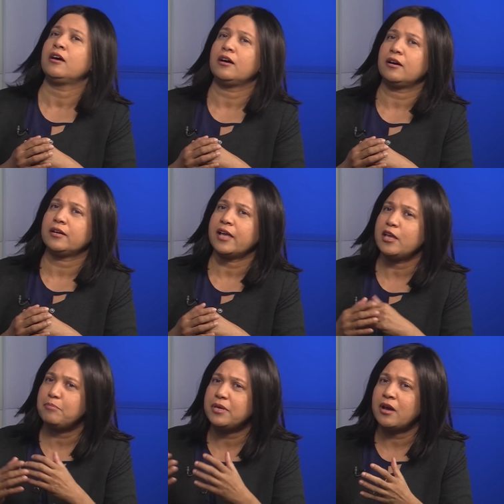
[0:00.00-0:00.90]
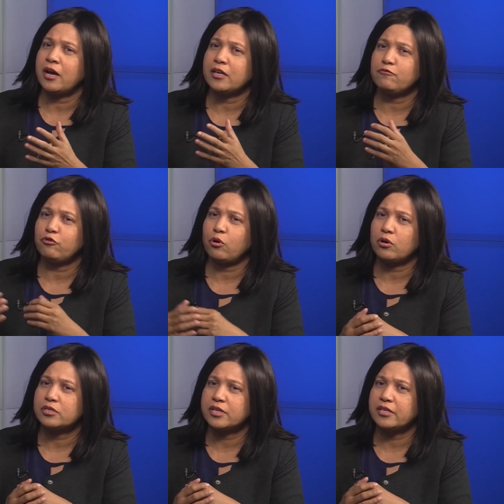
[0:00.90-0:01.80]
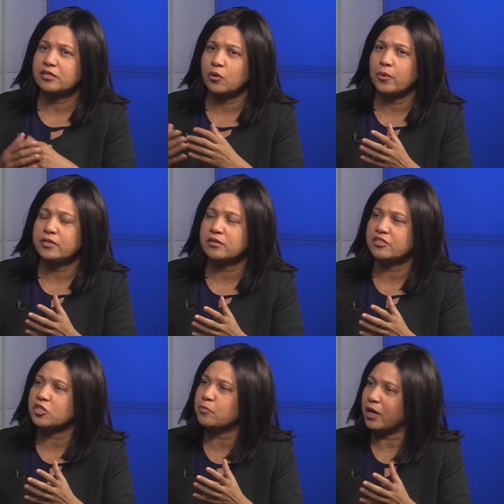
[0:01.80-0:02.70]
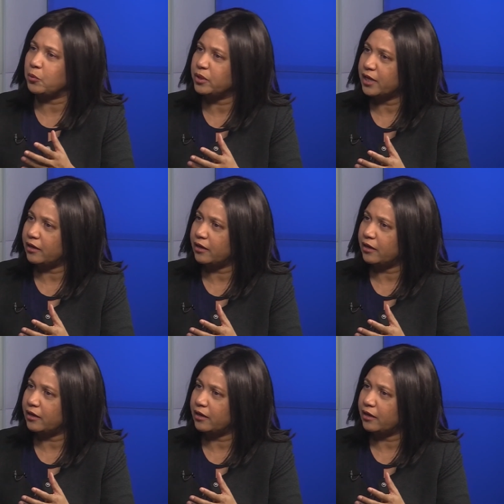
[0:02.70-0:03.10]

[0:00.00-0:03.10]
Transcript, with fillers: an A P I for, say, service such as bandwidth